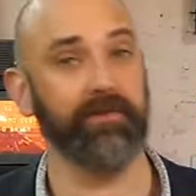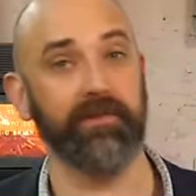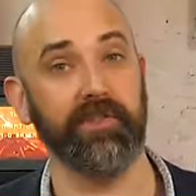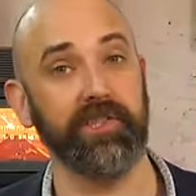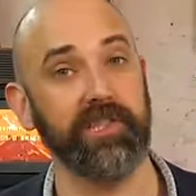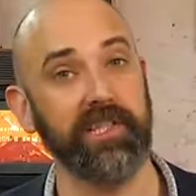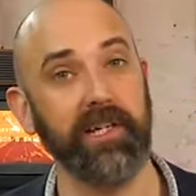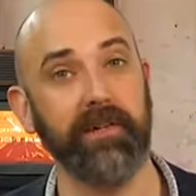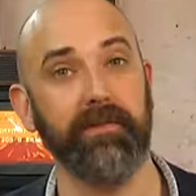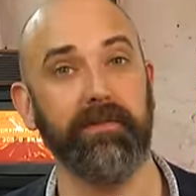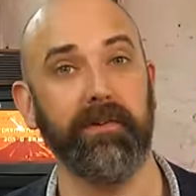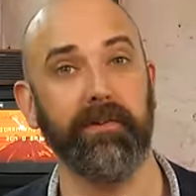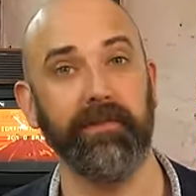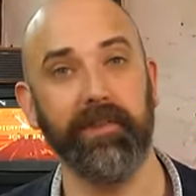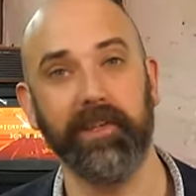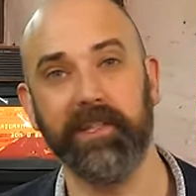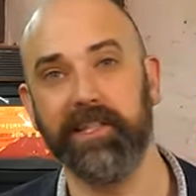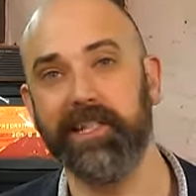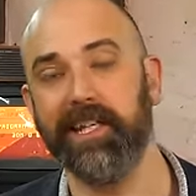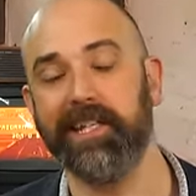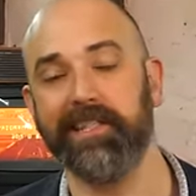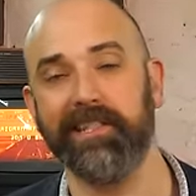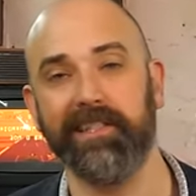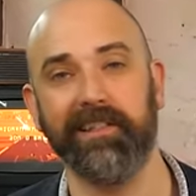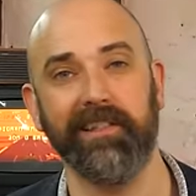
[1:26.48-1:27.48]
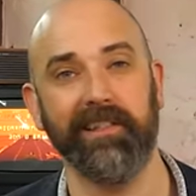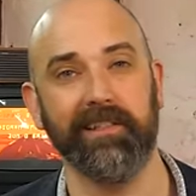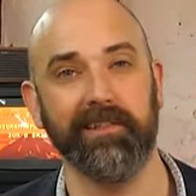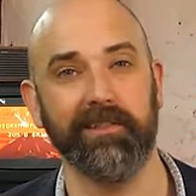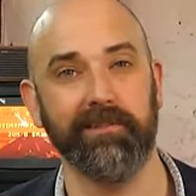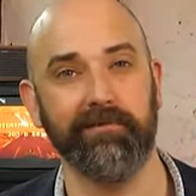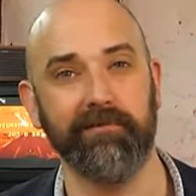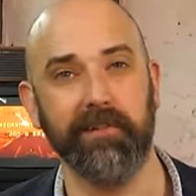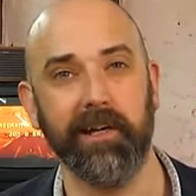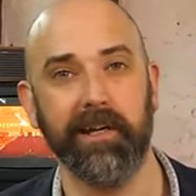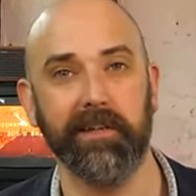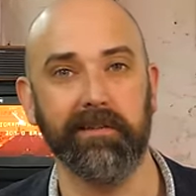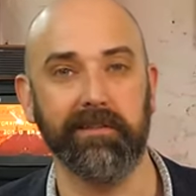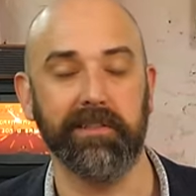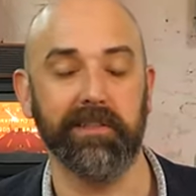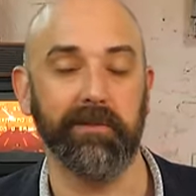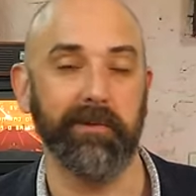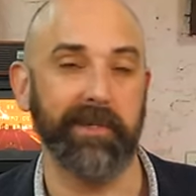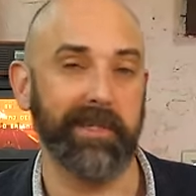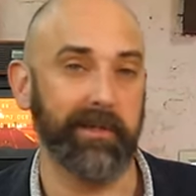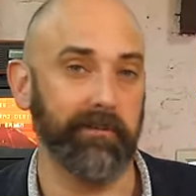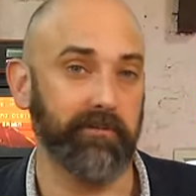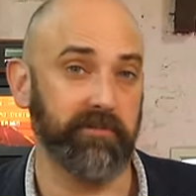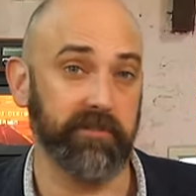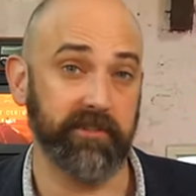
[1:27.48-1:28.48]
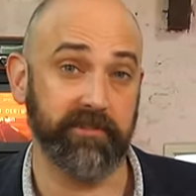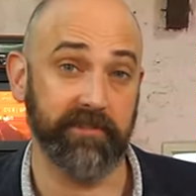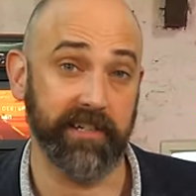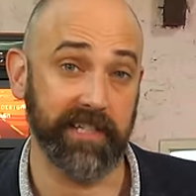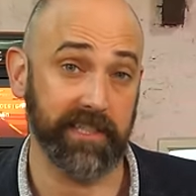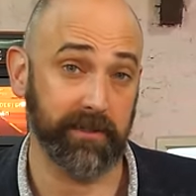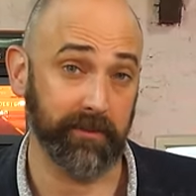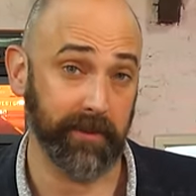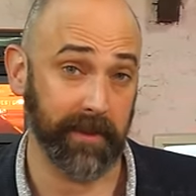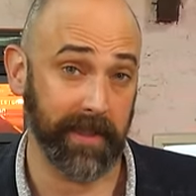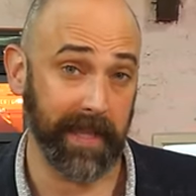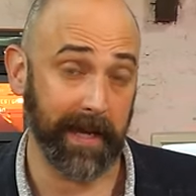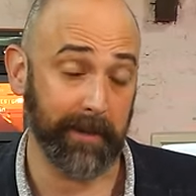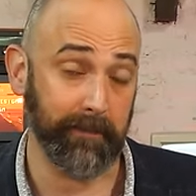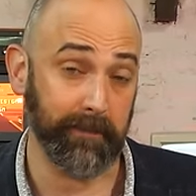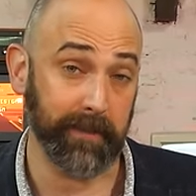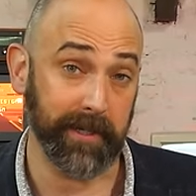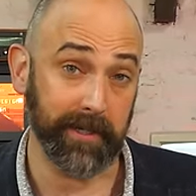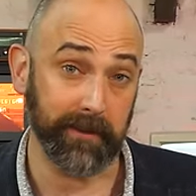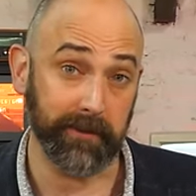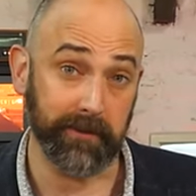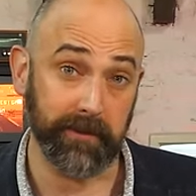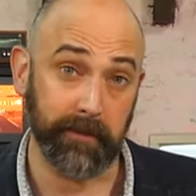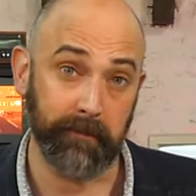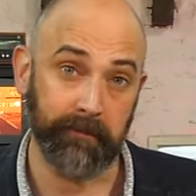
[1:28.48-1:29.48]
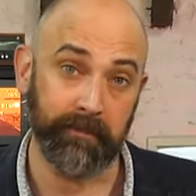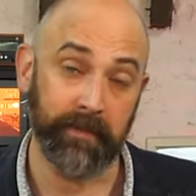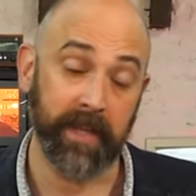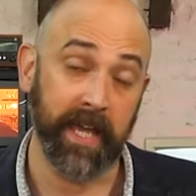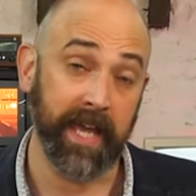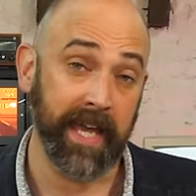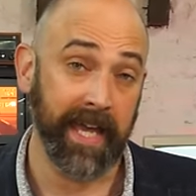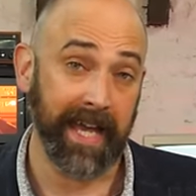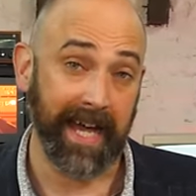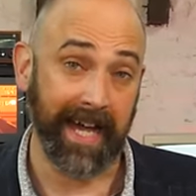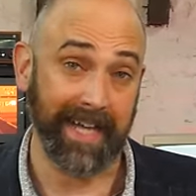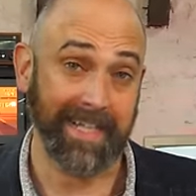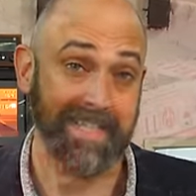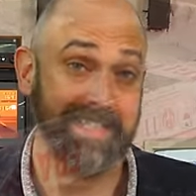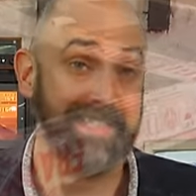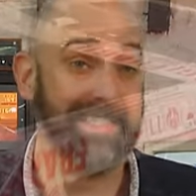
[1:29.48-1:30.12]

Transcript: of stuff on the desk that has arrived so we can progress with that build. And